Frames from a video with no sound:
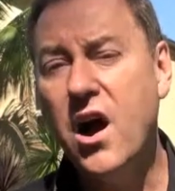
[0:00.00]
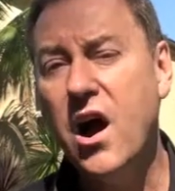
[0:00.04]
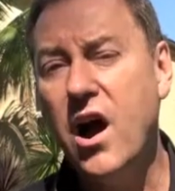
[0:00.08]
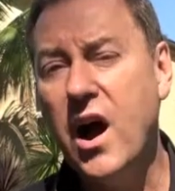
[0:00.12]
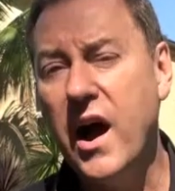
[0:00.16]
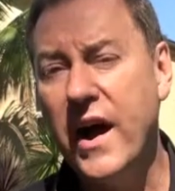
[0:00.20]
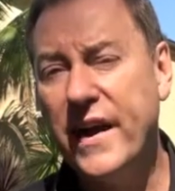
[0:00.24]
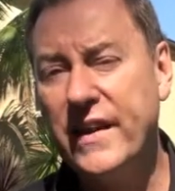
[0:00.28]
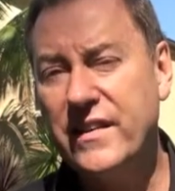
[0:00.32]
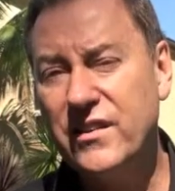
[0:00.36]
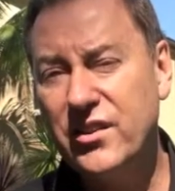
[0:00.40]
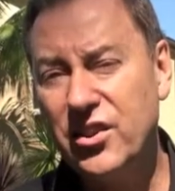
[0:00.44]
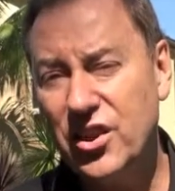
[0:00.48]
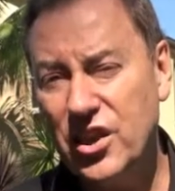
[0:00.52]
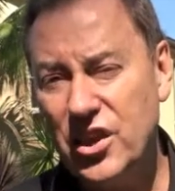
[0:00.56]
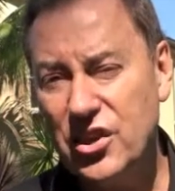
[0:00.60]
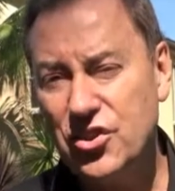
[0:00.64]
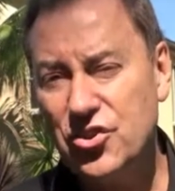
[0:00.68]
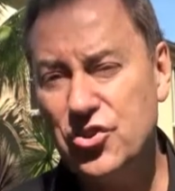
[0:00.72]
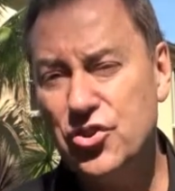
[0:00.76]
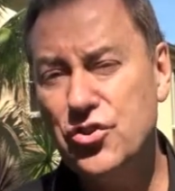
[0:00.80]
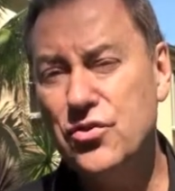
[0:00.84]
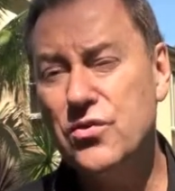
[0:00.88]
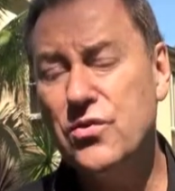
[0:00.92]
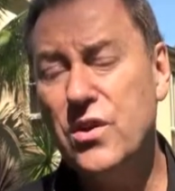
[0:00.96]
I
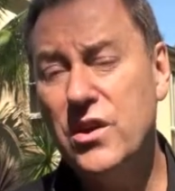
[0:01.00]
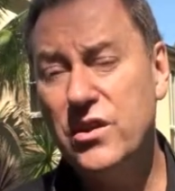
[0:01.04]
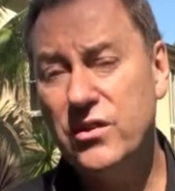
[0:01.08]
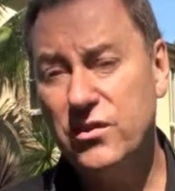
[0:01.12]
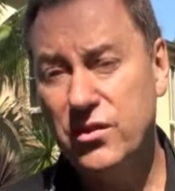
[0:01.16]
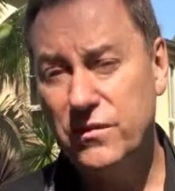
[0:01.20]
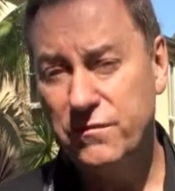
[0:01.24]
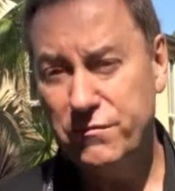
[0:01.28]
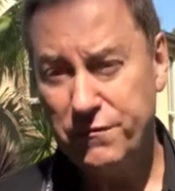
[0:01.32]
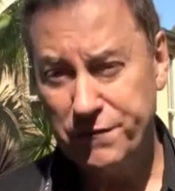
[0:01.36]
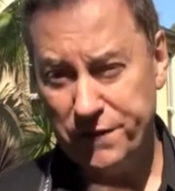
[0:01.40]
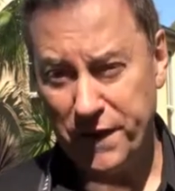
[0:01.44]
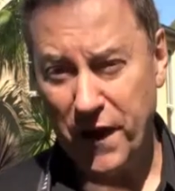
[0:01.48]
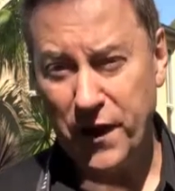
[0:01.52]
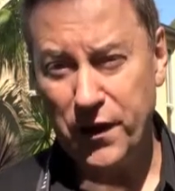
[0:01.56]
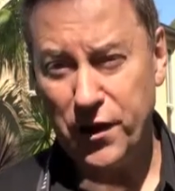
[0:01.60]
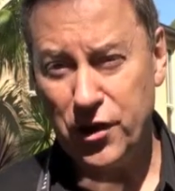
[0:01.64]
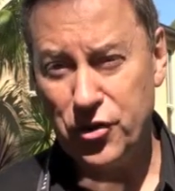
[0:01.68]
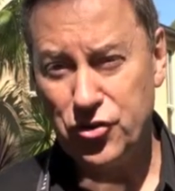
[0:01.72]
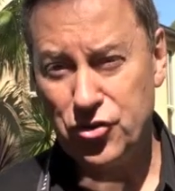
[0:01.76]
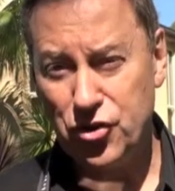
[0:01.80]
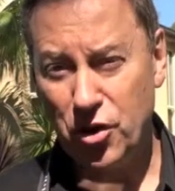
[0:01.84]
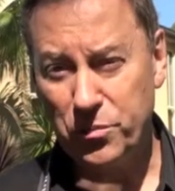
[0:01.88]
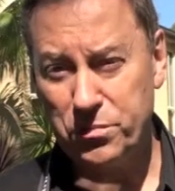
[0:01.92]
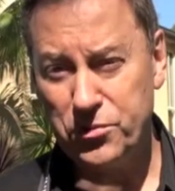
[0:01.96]
teach you some
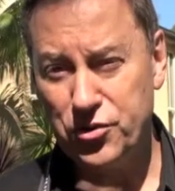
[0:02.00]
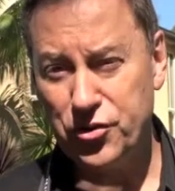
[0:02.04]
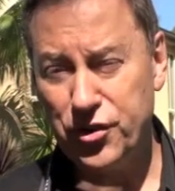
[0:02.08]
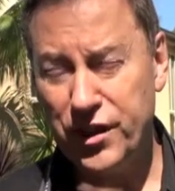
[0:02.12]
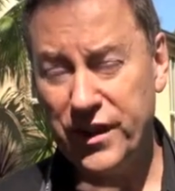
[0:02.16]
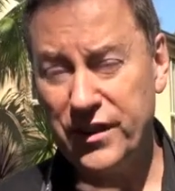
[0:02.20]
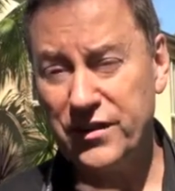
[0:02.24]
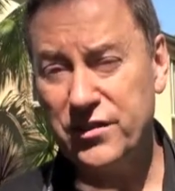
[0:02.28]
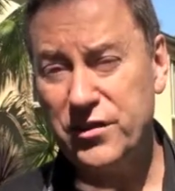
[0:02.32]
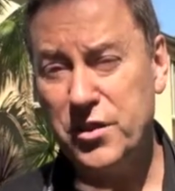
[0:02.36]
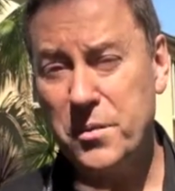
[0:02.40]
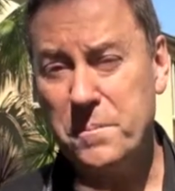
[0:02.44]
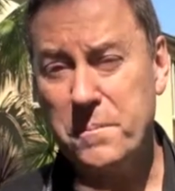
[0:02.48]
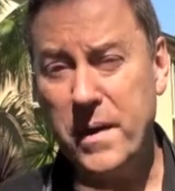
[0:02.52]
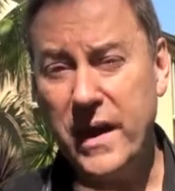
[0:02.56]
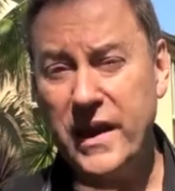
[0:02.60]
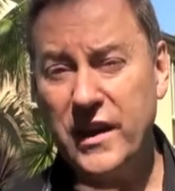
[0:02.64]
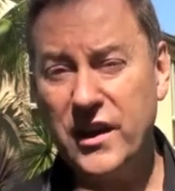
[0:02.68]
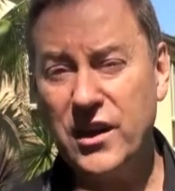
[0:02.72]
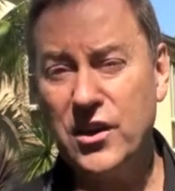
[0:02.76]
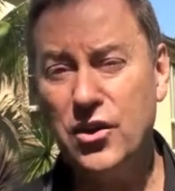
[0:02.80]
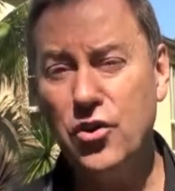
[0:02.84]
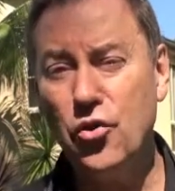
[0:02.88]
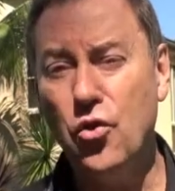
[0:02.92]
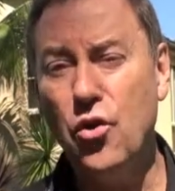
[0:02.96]
Photoshop tricks to
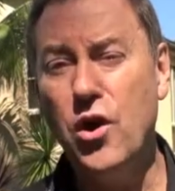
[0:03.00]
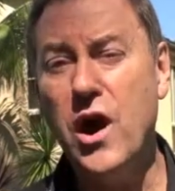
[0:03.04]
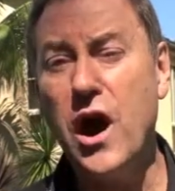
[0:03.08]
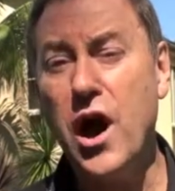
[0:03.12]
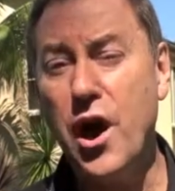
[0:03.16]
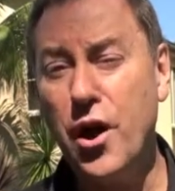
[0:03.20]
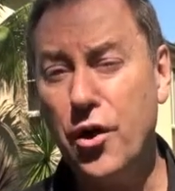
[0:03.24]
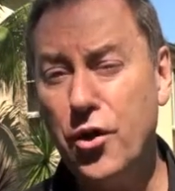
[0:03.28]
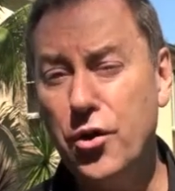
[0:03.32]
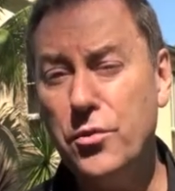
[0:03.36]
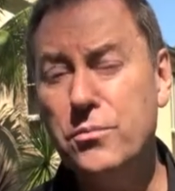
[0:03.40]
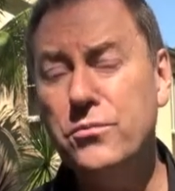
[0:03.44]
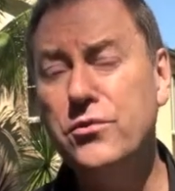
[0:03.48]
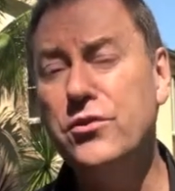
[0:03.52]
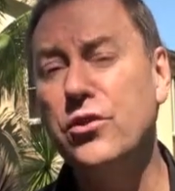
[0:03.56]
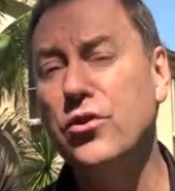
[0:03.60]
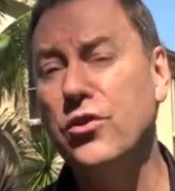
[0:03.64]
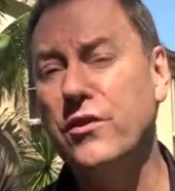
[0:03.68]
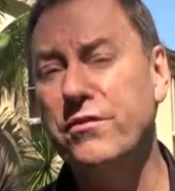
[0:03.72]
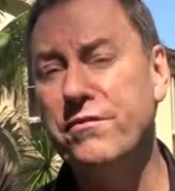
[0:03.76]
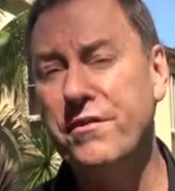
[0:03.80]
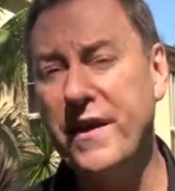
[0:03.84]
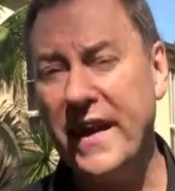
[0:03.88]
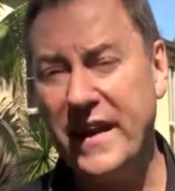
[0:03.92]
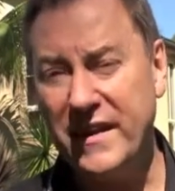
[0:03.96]
making your homes
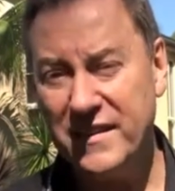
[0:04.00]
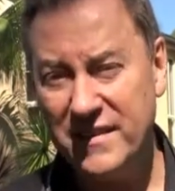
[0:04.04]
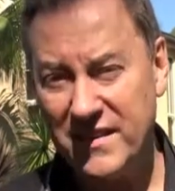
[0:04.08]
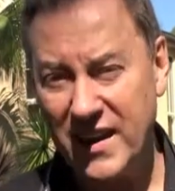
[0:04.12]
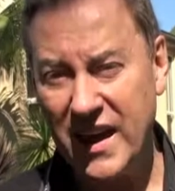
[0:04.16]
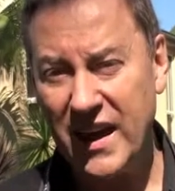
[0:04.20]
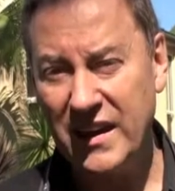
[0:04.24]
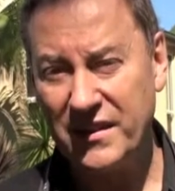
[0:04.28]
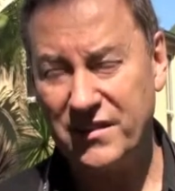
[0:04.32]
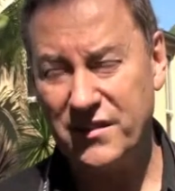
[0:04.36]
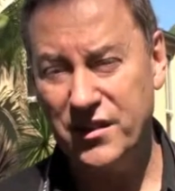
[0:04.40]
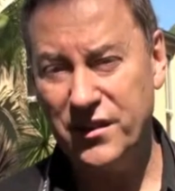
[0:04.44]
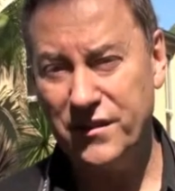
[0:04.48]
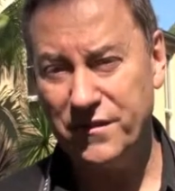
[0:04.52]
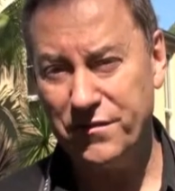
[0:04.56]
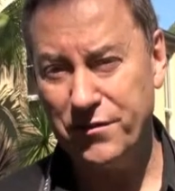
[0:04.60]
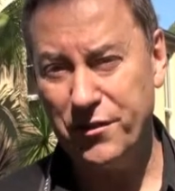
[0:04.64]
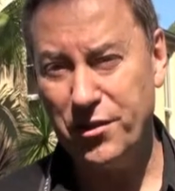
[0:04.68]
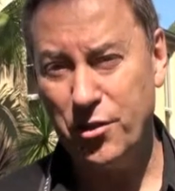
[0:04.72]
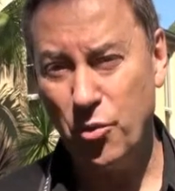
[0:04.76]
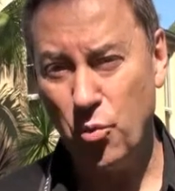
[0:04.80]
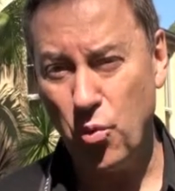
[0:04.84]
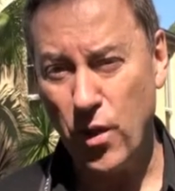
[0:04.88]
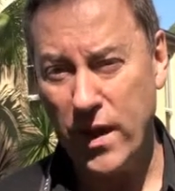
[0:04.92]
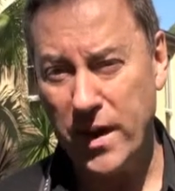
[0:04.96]
look fantastic for
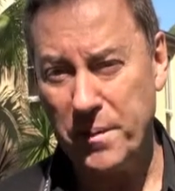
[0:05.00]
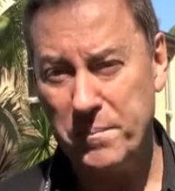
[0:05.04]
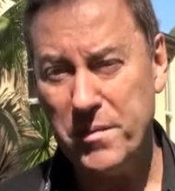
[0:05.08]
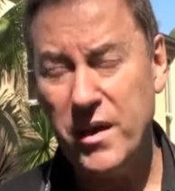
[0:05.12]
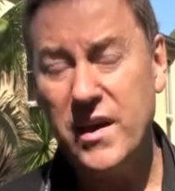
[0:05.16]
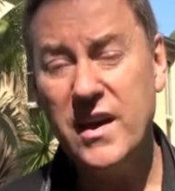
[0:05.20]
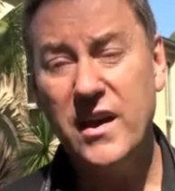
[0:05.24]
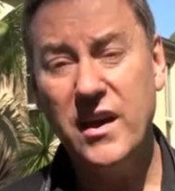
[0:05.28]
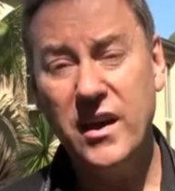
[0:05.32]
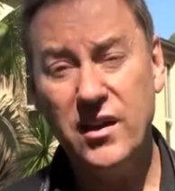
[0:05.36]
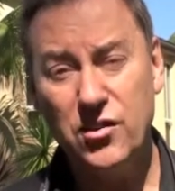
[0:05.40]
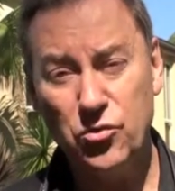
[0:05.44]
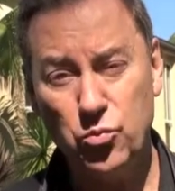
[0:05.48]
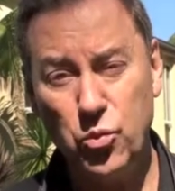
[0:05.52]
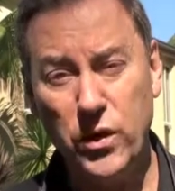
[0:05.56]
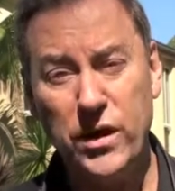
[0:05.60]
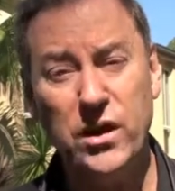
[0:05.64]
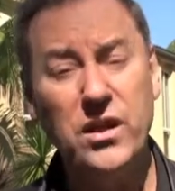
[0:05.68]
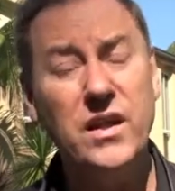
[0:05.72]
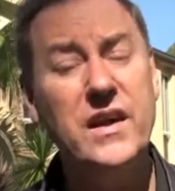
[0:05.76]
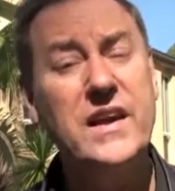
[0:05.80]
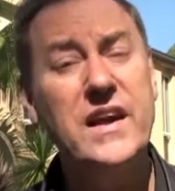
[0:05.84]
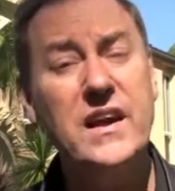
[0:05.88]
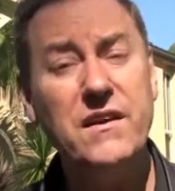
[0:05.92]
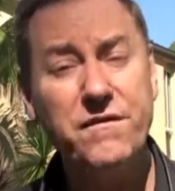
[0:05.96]
the web as
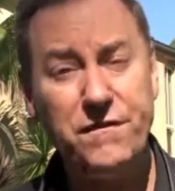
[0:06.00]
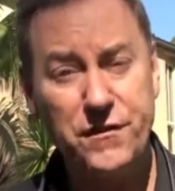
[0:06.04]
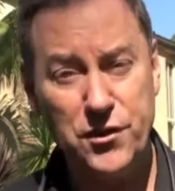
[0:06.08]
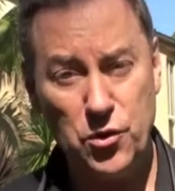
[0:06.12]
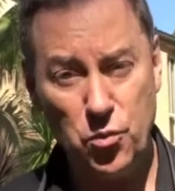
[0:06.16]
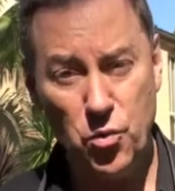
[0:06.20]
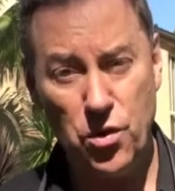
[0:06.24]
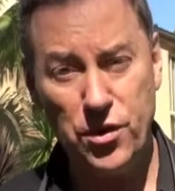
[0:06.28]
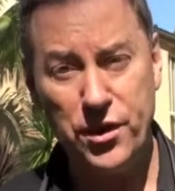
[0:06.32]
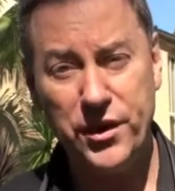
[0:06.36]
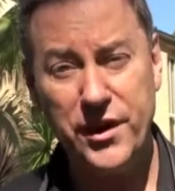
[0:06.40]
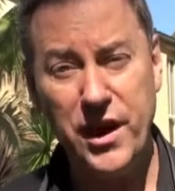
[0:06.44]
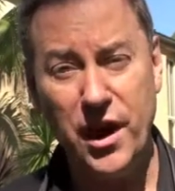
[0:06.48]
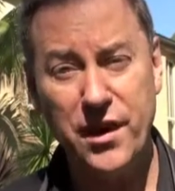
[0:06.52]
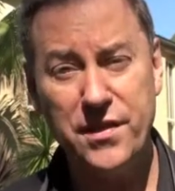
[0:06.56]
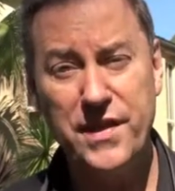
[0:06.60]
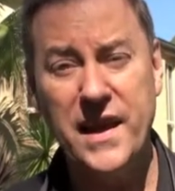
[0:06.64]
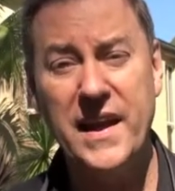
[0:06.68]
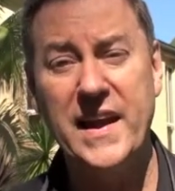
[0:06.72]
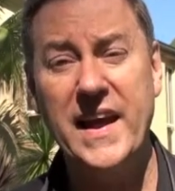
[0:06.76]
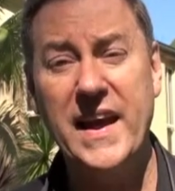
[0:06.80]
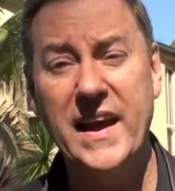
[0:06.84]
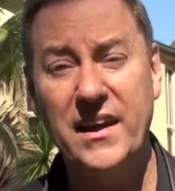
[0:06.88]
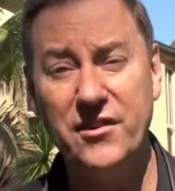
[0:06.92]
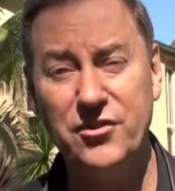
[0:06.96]
well, if you want to go
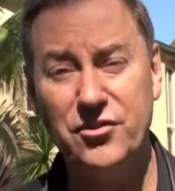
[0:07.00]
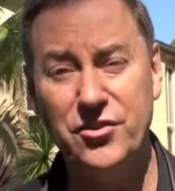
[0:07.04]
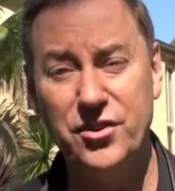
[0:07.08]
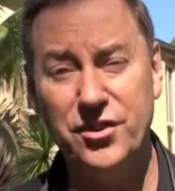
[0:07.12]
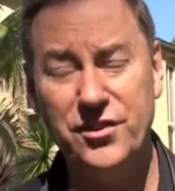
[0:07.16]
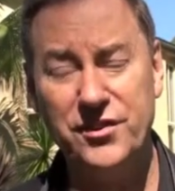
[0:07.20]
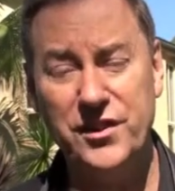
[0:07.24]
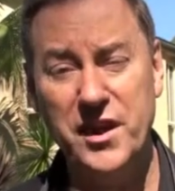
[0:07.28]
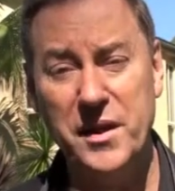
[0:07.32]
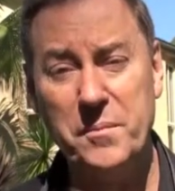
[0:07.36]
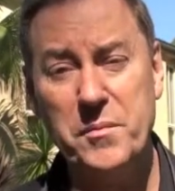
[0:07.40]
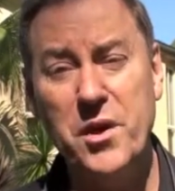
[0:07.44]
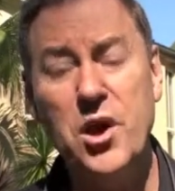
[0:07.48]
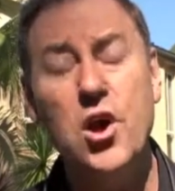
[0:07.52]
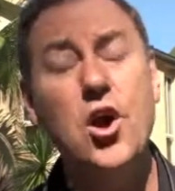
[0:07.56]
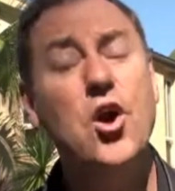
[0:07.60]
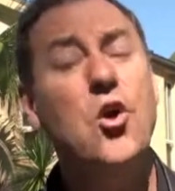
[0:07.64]
that extra step.